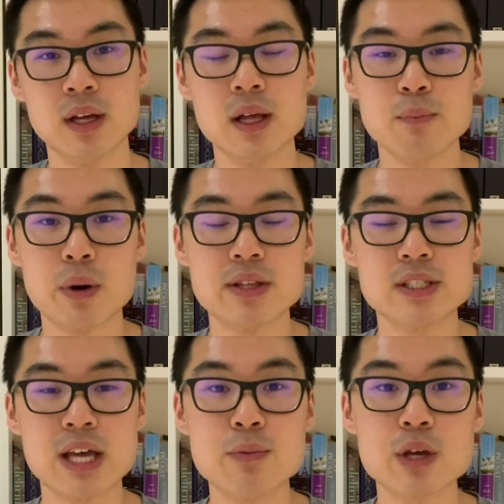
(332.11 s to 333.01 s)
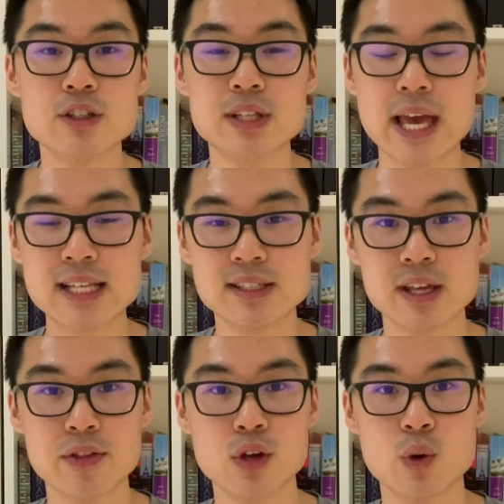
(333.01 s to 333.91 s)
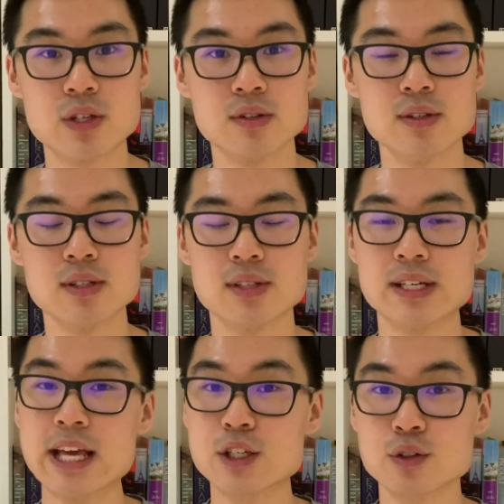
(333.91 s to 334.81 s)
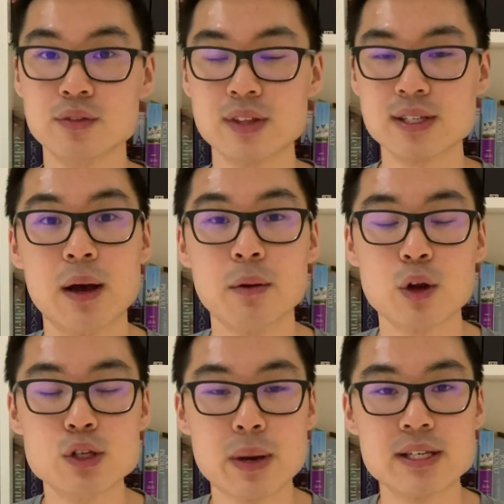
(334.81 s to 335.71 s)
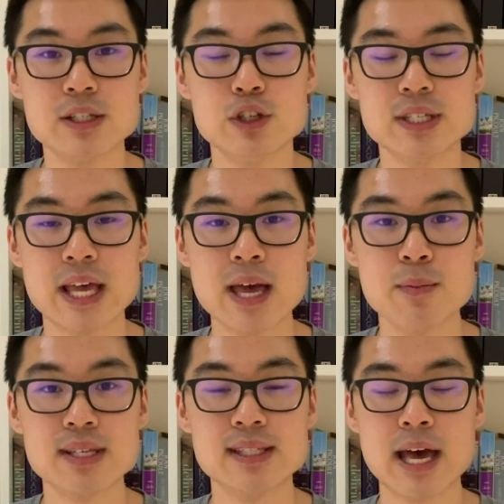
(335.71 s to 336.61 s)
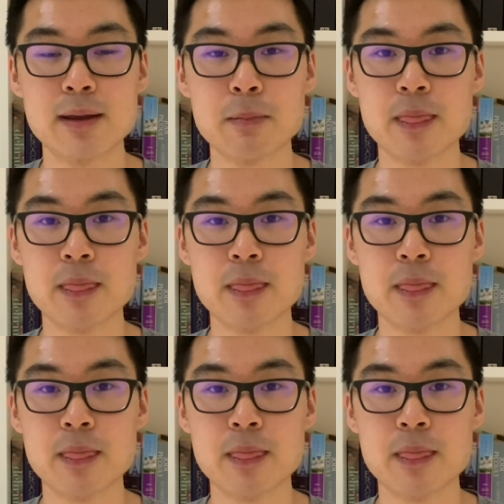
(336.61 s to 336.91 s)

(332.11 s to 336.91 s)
By the time you actually answer the other questions, the nature of this closed passage exam is that